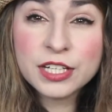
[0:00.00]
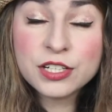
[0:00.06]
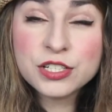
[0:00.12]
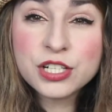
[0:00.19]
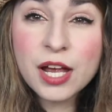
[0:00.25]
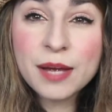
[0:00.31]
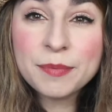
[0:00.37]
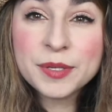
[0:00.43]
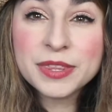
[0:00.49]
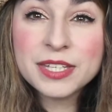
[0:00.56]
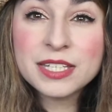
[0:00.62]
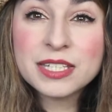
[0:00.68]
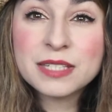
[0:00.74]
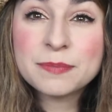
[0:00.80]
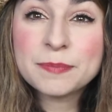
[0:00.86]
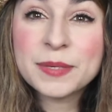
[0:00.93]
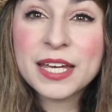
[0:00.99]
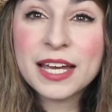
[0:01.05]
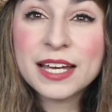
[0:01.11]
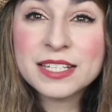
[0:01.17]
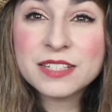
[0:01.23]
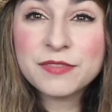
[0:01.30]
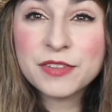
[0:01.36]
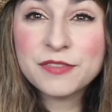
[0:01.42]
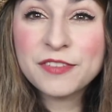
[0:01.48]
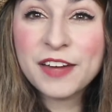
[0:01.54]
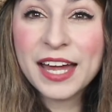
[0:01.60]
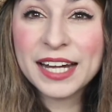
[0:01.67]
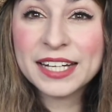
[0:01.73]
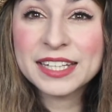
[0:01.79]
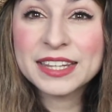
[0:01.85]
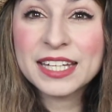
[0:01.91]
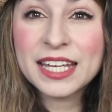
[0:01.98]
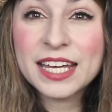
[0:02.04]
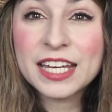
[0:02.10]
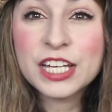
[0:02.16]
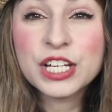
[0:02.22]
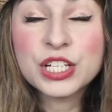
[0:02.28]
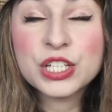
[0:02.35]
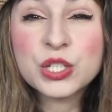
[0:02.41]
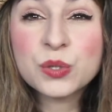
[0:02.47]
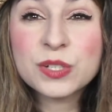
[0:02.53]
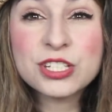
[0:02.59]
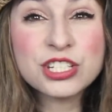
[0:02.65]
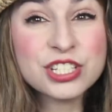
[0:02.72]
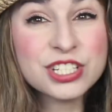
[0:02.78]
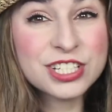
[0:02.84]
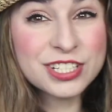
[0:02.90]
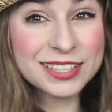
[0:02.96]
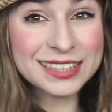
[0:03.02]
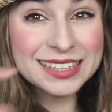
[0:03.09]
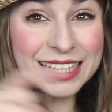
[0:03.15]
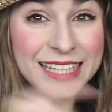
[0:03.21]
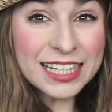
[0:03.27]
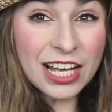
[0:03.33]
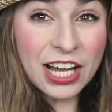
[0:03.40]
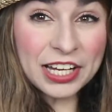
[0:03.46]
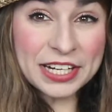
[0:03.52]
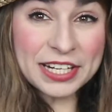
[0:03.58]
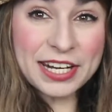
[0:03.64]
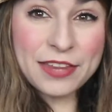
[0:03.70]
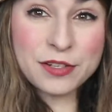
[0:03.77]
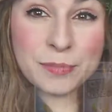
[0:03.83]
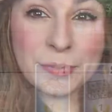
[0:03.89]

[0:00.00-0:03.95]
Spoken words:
good job with this because of the fact that you can just click on another